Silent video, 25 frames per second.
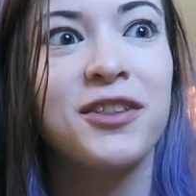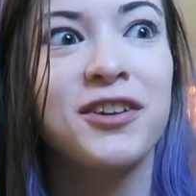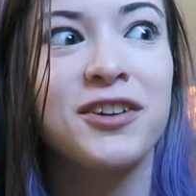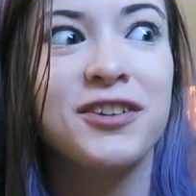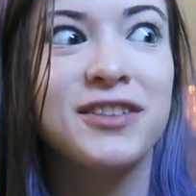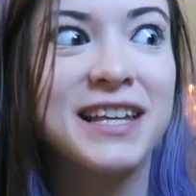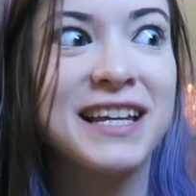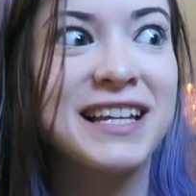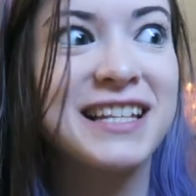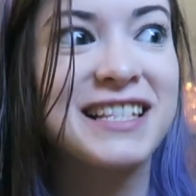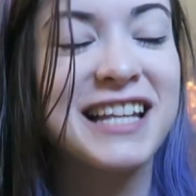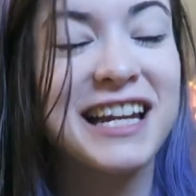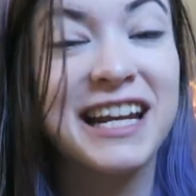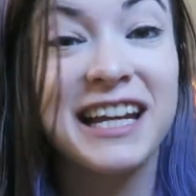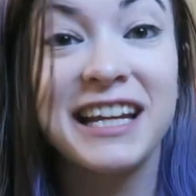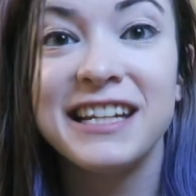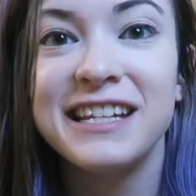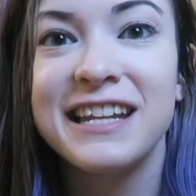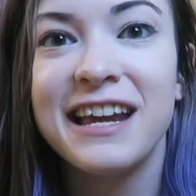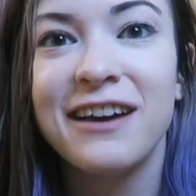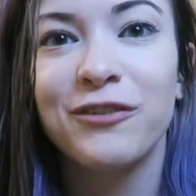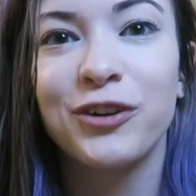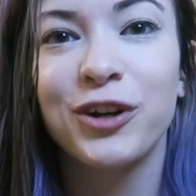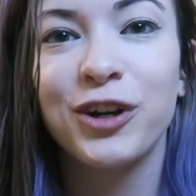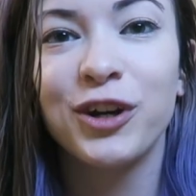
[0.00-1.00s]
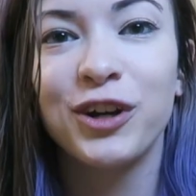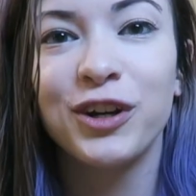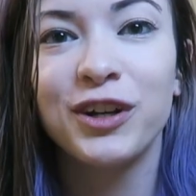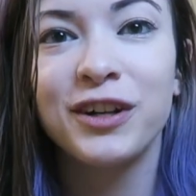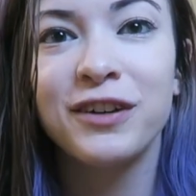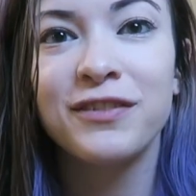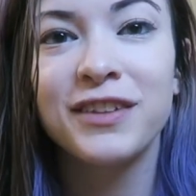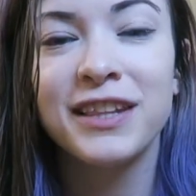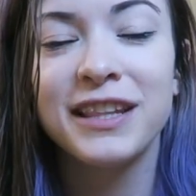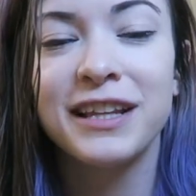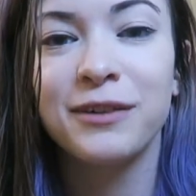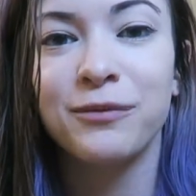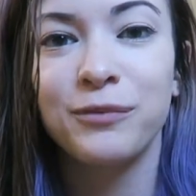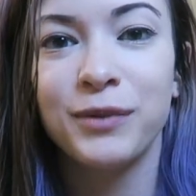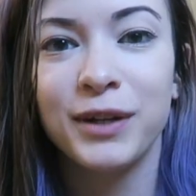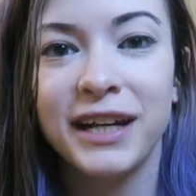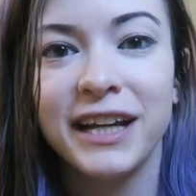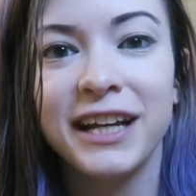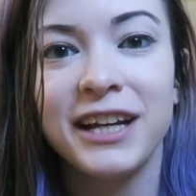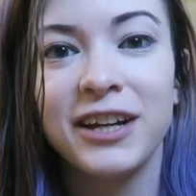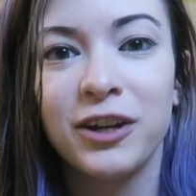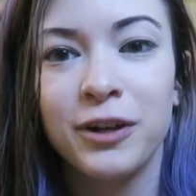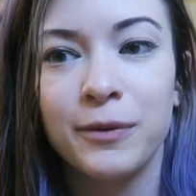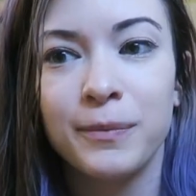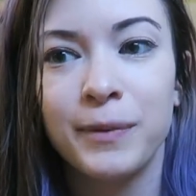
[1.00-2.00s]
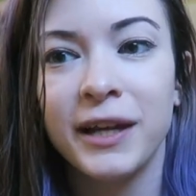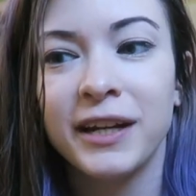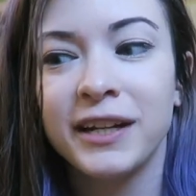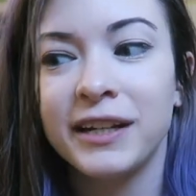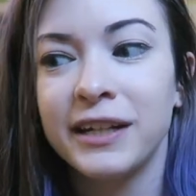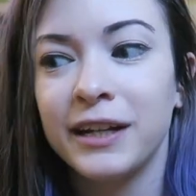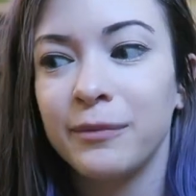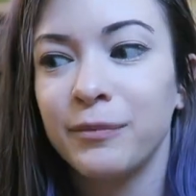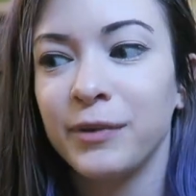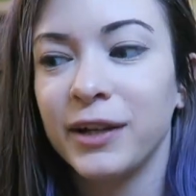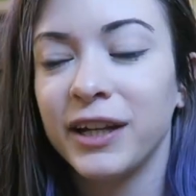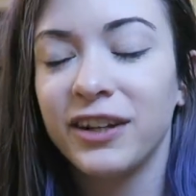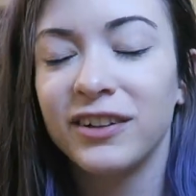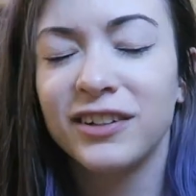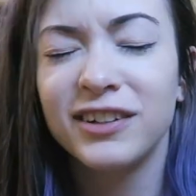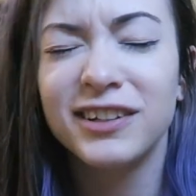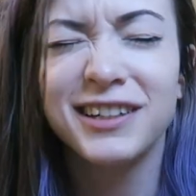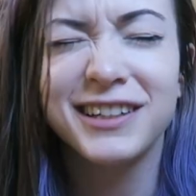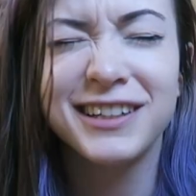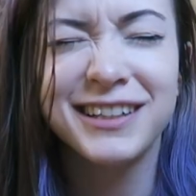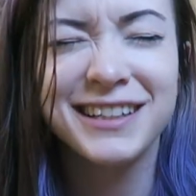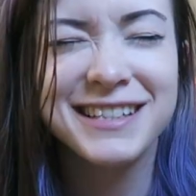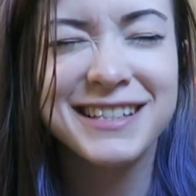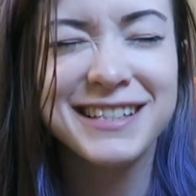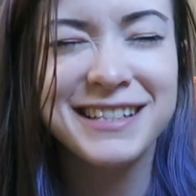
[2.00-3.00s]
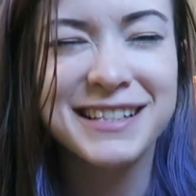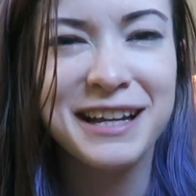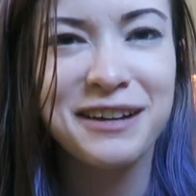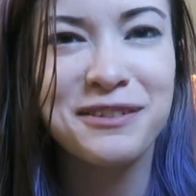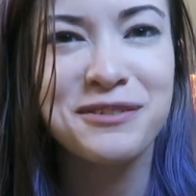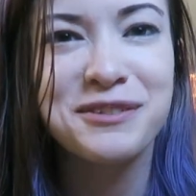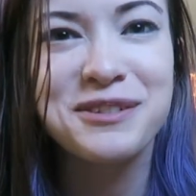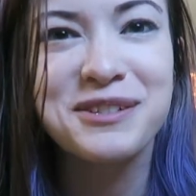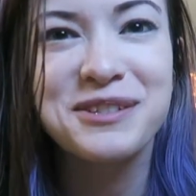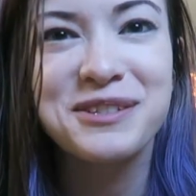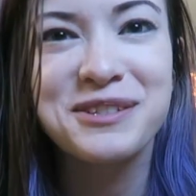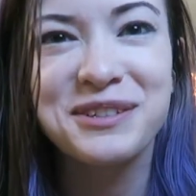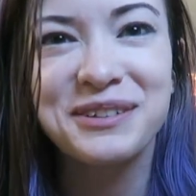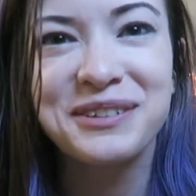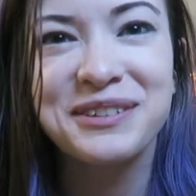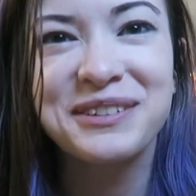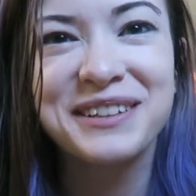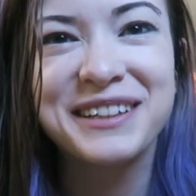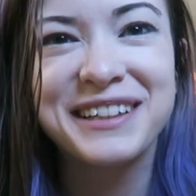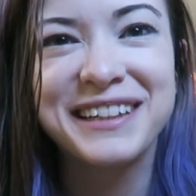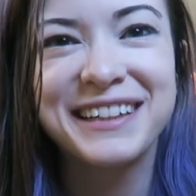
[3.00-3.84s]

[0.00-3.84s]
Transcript: They're things that I never heard of, and then when I hear about it, I'm like, oh, it sounds so